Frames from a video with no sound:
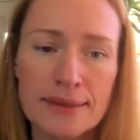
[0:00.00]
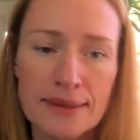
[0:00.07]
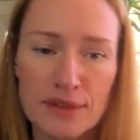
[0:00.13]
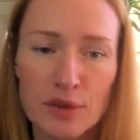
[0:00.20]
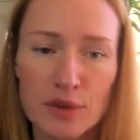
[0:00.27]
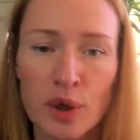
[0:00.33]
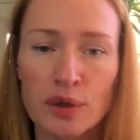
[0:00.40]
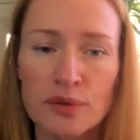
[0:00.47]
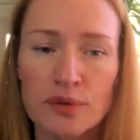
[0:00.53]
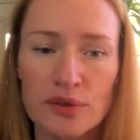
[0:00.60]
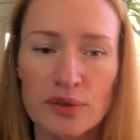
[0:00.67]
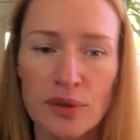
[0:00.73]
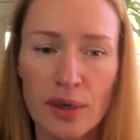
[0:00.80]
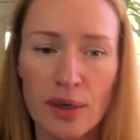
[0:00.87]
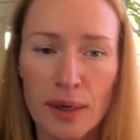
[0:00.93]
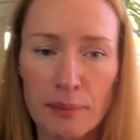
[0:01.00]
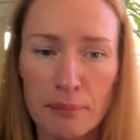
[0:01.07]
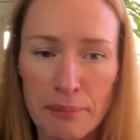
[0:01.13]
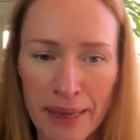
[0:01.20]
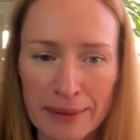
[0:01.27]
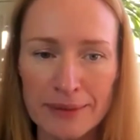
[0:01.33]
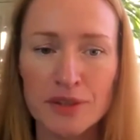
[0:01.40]
is not
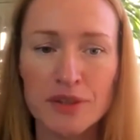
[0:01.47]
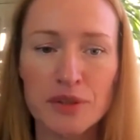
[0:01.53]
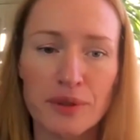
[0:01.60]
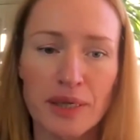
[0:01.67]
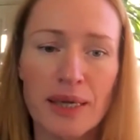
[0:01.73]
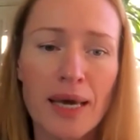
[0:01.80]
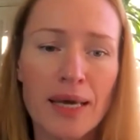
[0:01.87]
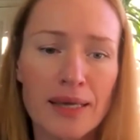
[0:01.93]
mandatory.